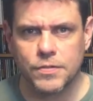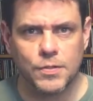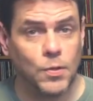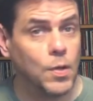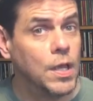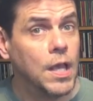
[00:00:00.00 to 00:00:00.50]

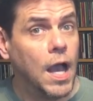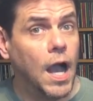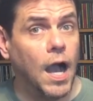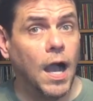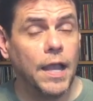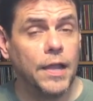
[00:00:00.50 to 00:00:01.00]
So
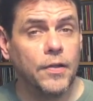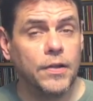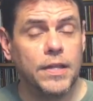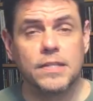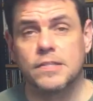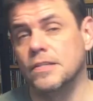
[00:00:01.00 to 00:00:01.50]
uh, here
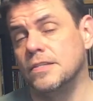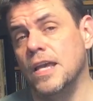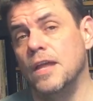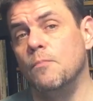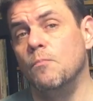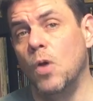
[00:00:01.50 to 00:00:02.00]
it is: the
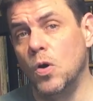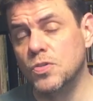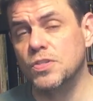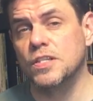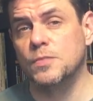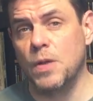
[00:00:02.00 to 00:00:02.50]
ten
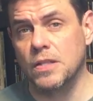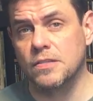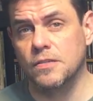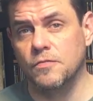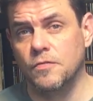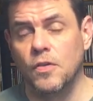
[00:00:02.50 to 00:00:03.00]
most
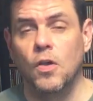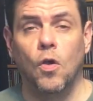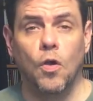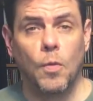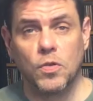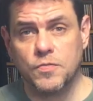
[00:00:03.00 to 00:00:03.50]
expensive
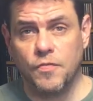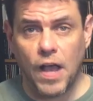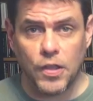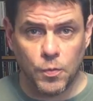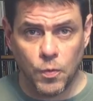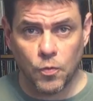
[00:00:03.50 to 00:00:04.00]
or most
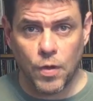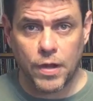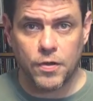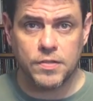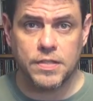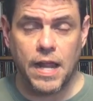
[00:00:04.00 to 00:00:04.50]
valuable
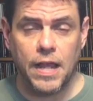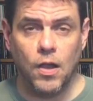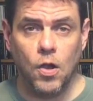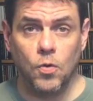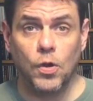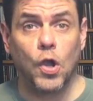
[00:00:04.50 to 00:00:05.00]
records that I
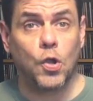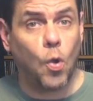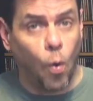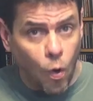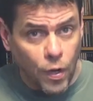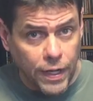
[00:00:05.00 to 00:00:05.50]
own
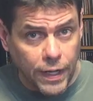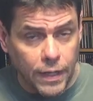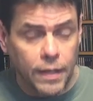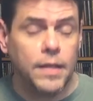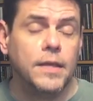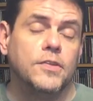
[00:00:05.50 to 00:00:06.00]
according